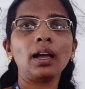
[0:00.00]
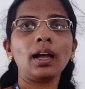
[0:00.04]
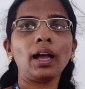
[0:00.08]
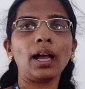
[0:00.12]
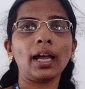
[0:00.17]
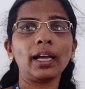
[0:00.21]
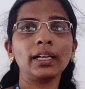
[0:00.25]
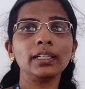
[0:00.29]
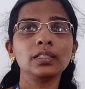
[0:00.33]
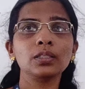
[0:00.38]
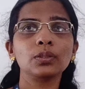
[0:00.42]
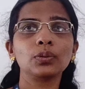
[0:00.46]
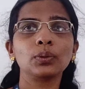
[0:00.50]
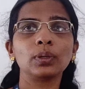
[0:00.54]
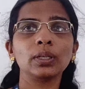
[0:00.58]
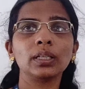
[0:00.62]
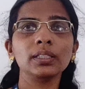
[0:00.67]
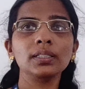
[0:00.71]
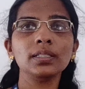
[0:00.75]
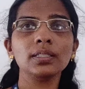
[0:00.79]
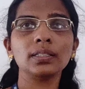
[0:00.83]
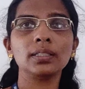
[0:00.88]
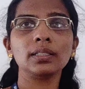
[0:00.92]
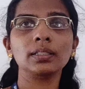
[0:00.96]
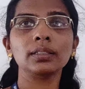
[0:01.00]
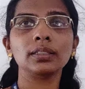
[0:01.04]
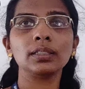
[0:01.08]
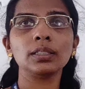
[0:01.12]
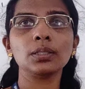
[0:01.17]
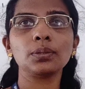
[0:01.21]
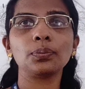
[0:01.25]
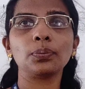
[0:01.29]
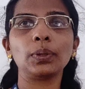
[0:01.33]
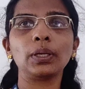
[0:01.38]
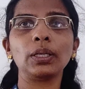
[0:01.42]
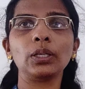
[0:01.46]
Hi students, in
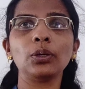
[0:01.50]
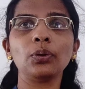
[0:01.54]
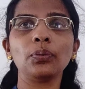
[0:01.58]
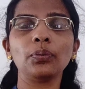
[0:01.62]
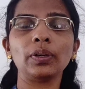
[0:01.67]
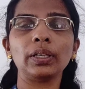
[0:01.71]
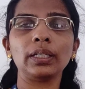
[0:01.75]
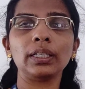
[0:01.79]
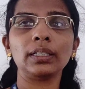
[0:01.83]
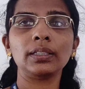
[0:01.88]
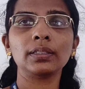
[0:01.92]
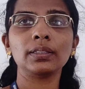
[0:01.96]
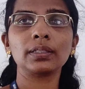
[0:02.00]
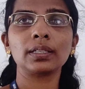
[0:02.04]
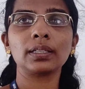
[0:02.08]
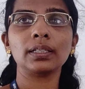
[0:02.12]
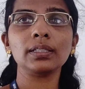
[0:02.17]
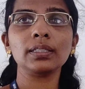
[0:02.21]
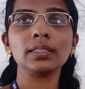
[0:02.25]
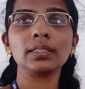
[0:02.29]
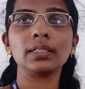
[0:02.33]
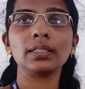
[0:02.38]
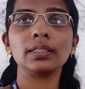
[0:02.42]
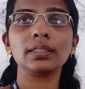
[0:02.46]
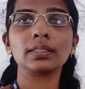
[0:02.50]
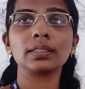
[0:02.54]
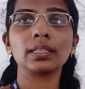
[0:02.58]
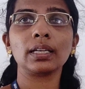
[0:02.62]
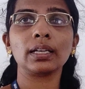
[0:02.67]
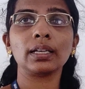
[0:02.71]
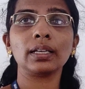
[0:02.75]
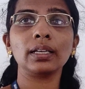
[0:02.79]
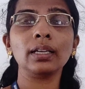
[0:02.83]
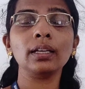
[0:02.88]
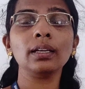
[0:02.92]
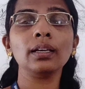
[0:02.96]
this video we will discuss
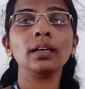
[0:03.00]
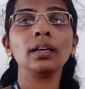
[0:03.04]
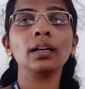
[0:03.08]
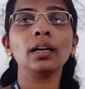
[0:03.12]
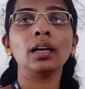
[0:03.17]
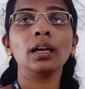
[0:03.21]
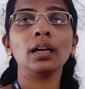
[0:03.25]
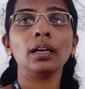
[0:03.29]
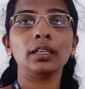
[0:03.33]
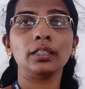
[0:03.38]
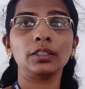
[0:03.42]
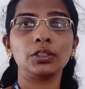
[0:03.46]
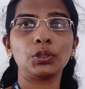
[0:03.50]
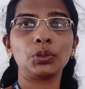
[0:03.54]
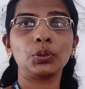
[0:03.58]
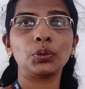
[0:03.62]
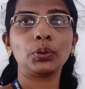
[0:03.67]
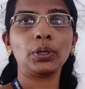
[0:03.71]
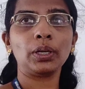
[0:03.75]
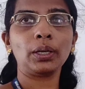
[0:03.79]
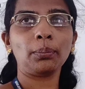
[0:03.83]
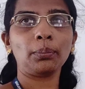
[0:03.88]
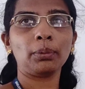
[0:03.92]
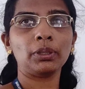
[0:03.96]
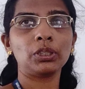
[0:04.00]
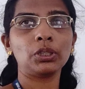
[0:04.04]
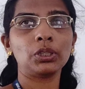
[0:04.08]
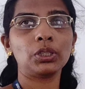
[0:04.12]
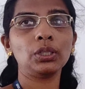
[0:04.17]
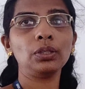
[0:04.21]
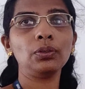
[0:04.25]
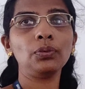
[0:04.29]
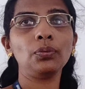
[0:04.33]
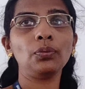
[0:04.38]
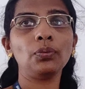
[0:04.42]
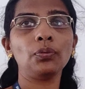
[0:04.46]
designing a Turing
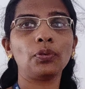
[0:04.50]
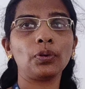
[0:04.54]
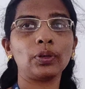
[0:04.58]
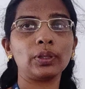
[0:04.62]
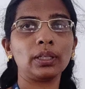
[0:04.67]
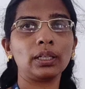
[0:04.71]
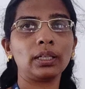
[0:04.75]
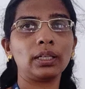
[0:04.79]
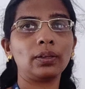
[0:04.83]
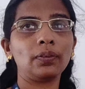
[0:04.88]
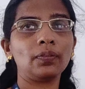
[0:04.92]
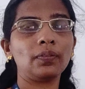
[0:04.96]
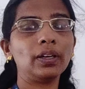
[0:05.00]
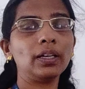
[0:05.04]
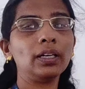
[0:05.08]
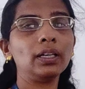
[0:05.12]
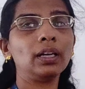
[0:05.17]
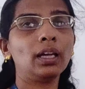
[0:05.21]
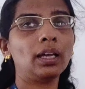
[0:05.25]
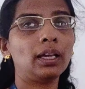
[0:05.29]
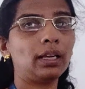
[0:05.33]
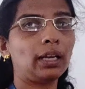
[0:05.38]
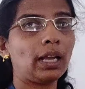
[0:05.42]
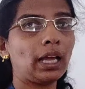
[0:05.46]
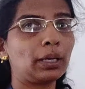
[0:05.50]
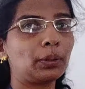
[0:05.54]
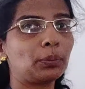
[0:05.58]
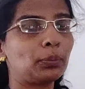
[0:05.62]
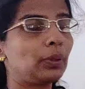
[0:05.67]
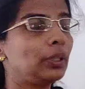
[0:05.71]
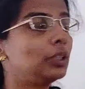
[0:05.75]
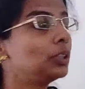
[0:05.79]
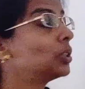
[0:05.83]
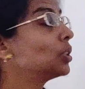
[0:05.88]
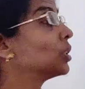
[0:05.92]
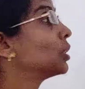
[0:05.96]
machine for the given
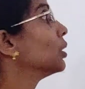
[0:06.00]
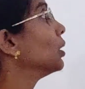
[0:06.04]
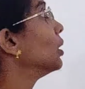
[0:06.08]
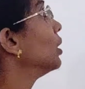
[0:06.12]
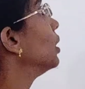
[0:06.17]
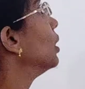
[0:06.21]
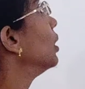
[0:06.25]
language.